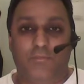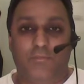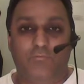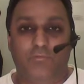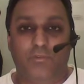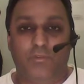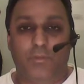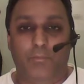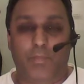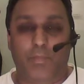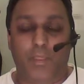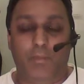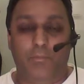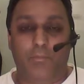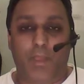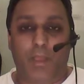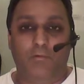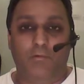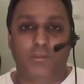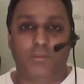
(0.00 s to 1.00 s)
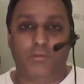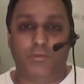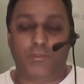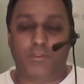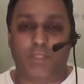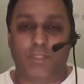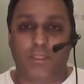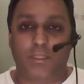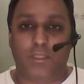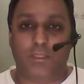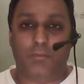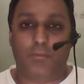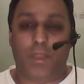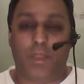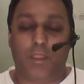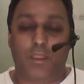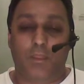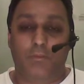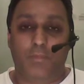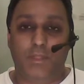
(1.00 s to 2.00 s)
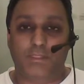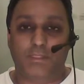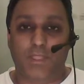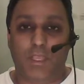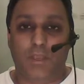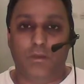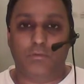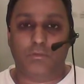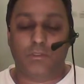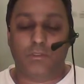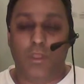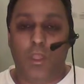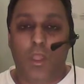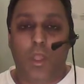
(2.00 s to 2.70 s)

up front and be embarrassed, or stand at the back and miss out?